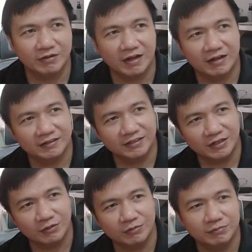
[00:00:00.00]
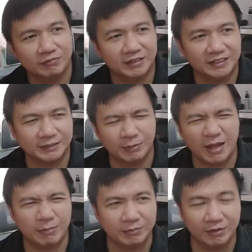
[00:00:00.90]
yung, you know, at least
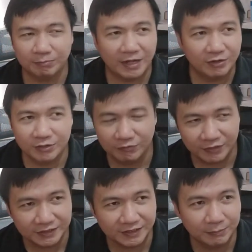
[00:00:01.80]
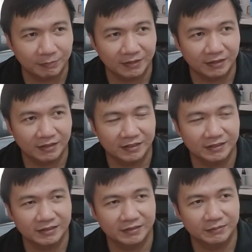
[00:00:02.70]
malaman mo yung paano yung facial
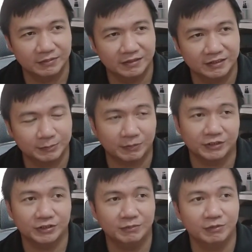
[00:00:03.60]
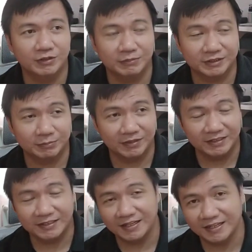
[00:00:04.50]
expression mo na mas
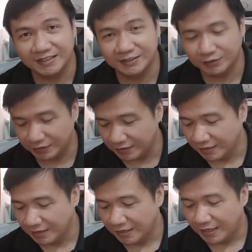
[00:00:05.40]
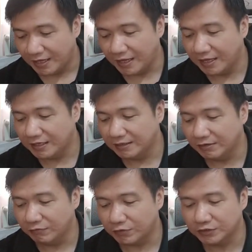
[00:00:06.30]
maganda, ganun.
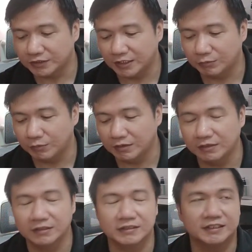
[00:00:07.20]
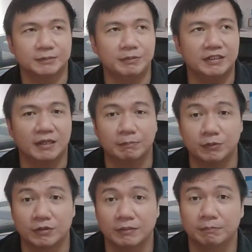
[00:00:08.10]
And of course, it will speed up
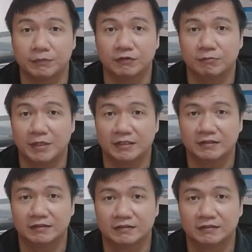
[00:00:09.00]
your improvement.